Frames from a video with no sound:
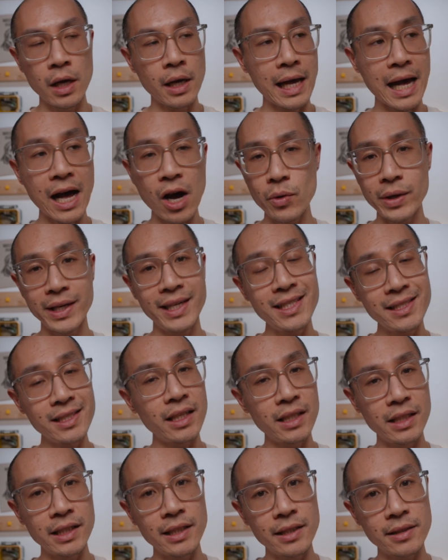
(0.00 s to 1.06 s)
how easy
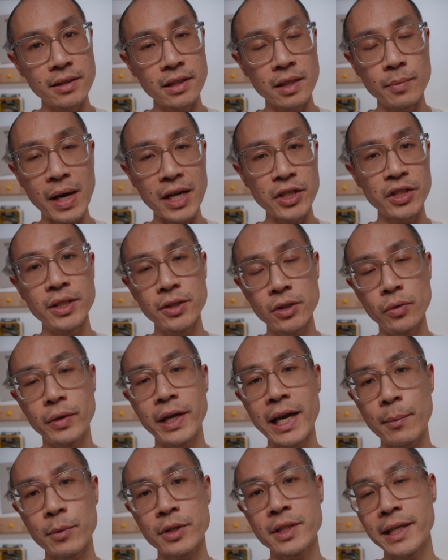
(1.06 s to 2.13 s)
it is to match these two
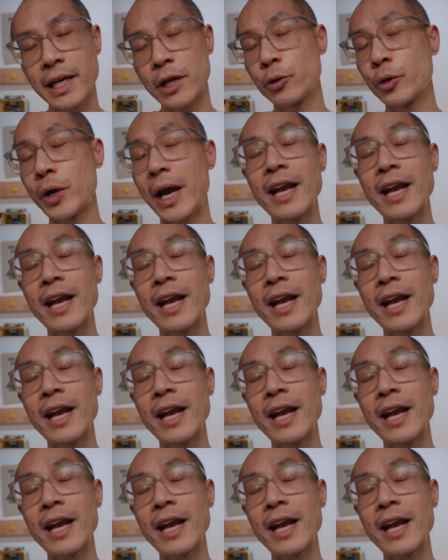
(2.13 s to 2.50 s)
cameras together.